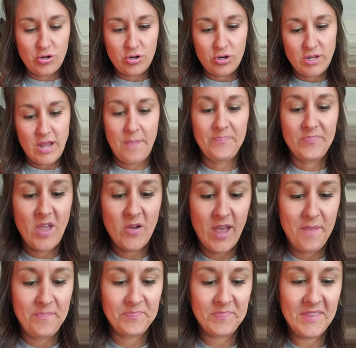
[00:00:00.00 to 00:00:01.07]
yeah,
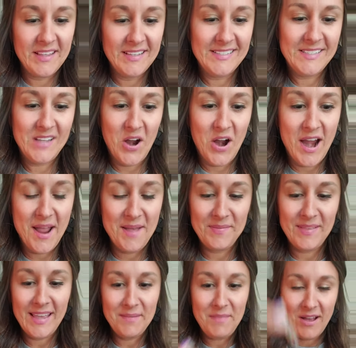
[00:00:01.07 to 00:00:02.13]
okay. Sorry, I
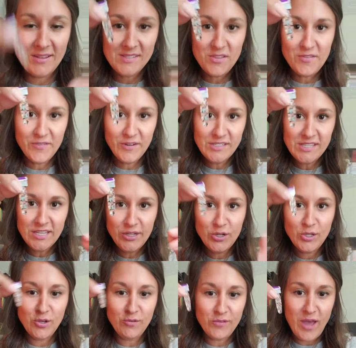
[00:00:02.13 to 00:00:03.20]
planned them out. So the first thing you
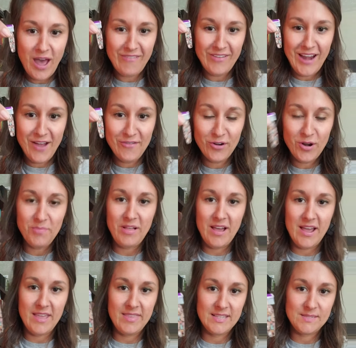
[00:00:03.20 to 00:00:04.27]
do if you haven't ever
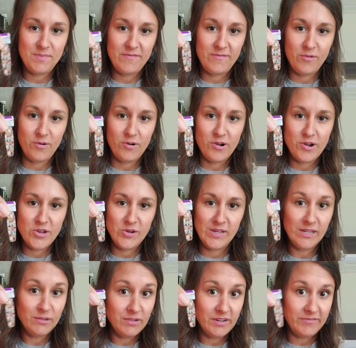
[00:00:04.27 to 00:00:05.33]
applied these before or you
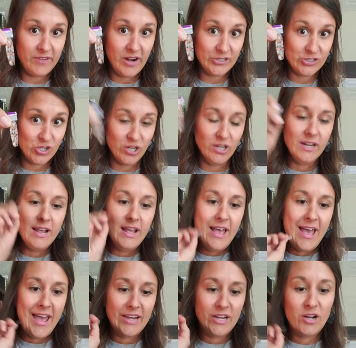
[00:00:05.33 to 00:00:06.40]
need a refresher
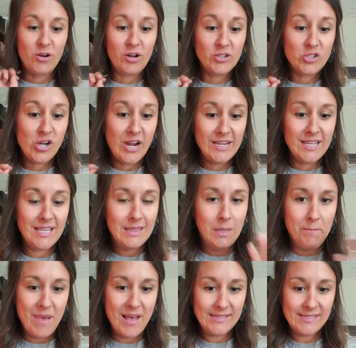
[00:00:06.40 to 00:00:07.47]
and you're trying to get the
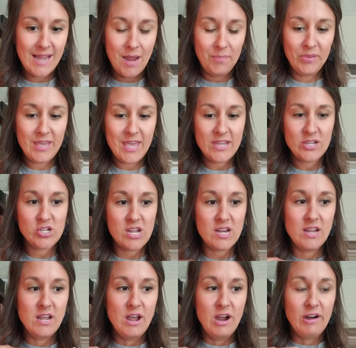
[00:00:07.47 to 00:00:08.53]
best application,
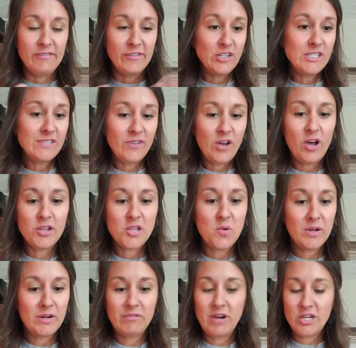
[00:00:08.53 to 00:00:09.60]
first of all, you
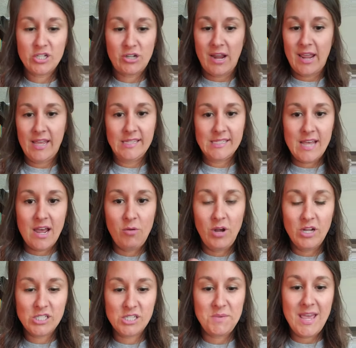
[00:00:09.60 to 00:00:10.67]
want to wash your hands. I
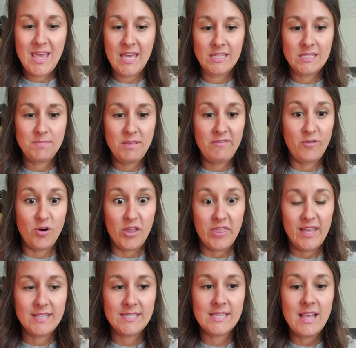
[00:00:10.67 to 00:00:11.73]
washed my hands before
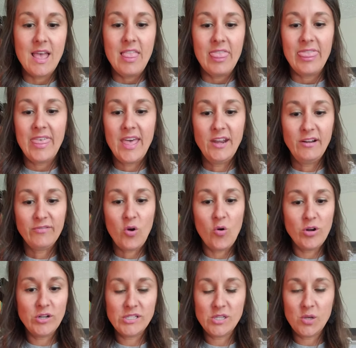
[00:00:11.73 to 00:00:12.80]
this. Then, of
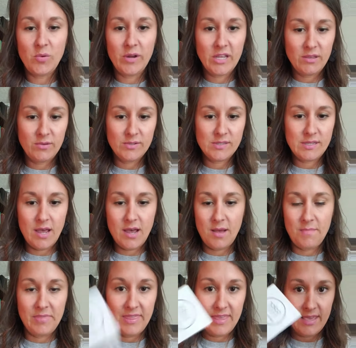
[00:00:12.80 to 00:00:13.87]
course, you want to use
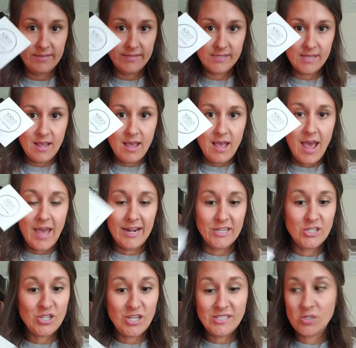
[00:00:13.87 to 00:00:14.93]
these. And I
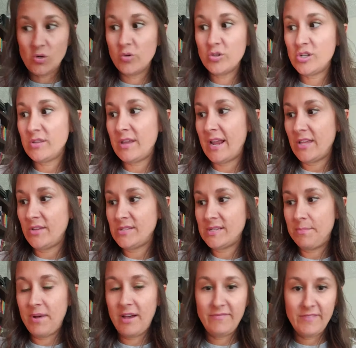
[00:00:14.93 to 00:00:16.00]
just told you that I used a
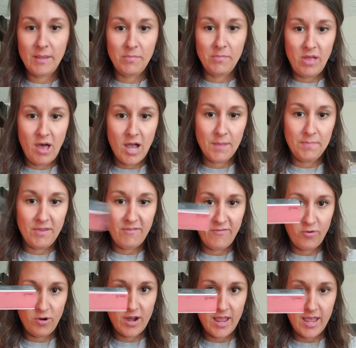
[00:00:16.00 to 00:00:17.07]
buffing block
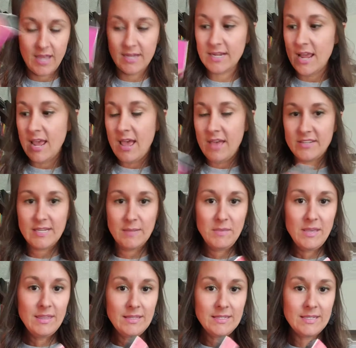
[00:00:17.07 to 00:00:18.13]
beforehand. To
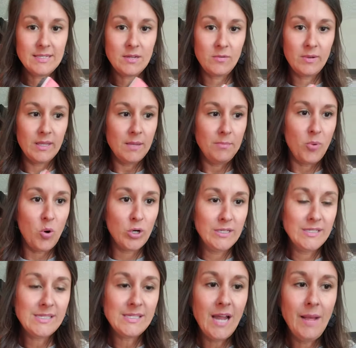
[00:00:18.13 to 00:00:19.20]
me, this is a really
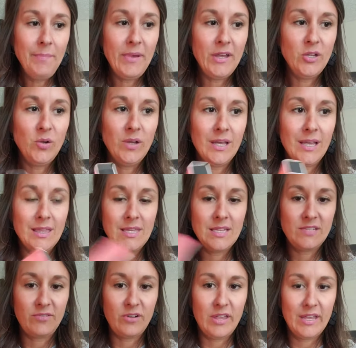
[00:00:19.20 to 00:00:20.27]
important step, and you can get
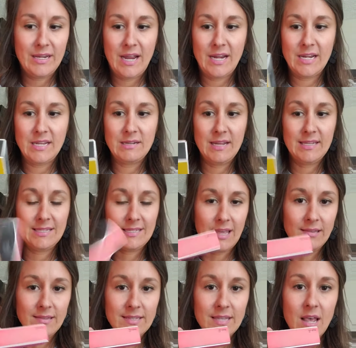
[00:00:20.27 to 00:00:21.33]
these for like 99
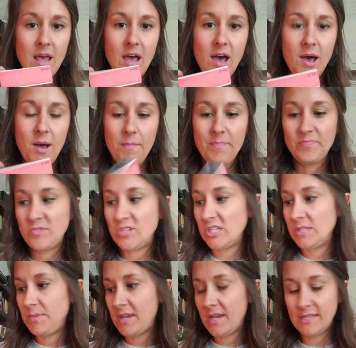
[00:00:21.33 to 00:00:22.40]
cents,
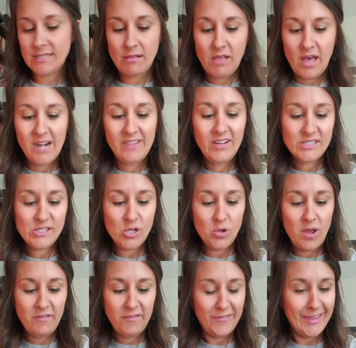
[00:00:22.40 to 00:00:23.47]
just because a lot of us do
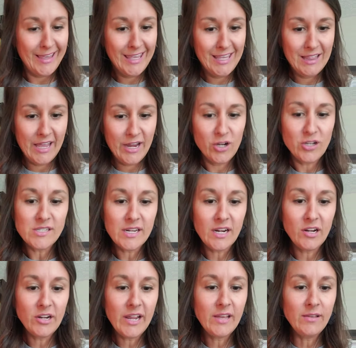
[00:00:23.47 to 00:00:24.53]
have flaky layers in
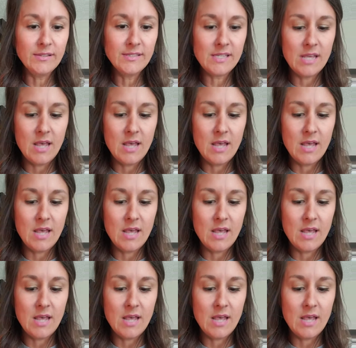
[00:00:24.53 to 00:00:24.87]
our nails,